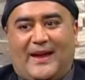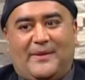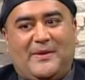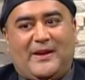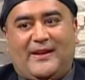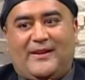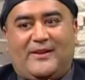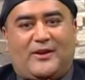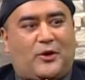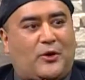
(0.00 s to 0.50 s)
I
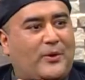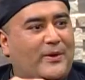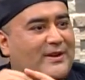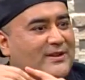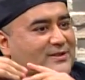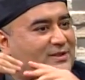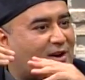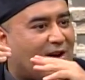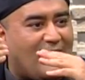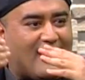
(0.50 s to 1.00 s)
mean, curry
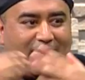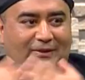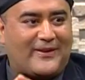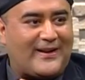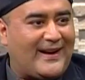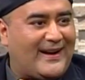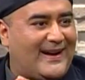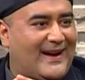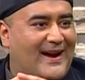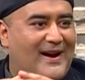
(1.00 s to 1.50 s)
is hot
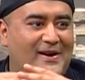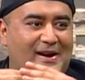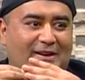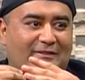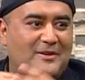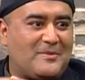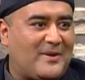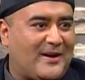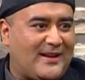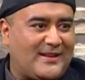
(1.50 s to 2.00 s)
right now.
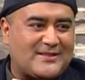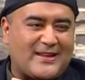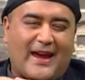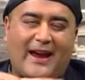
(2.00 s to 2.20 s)
Everybody eats.